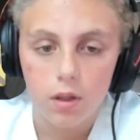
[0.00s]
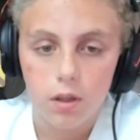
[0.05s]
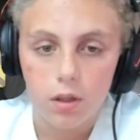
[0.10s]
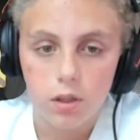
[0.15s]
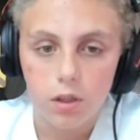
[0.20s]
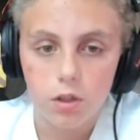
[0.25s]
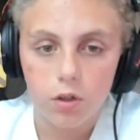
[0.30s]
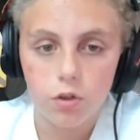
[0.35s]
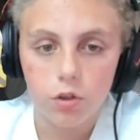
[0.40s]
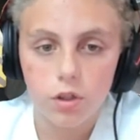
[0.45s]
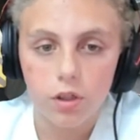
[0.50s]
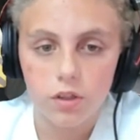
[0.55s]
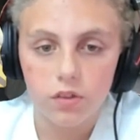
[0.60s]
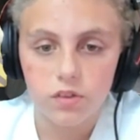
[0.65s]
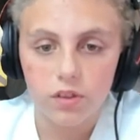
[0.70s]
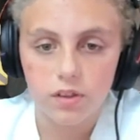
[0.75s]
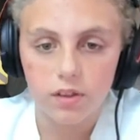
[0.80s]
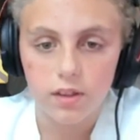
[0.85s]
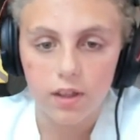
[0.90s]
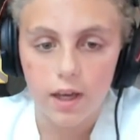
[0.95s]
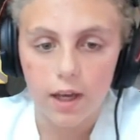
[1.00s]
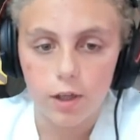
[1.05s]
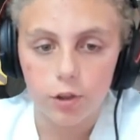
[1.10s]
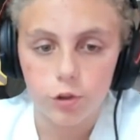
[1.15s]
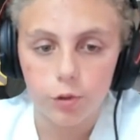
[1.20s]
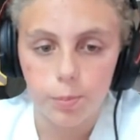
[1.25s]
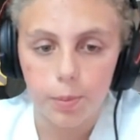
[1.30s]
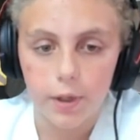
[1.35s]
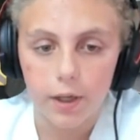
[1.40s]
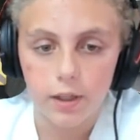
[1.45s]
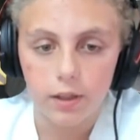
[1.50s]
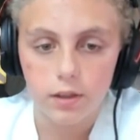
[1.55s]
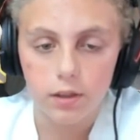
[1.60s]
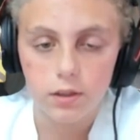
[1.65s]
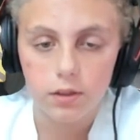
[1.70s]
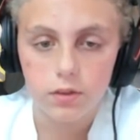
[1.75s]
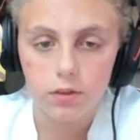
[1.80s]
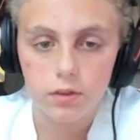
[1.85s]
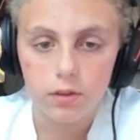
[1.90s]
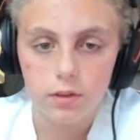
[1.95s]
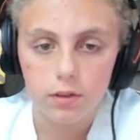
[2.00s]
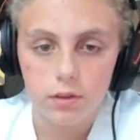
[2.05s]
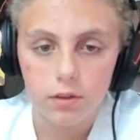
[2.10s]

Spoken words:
Here you can set the autopilot,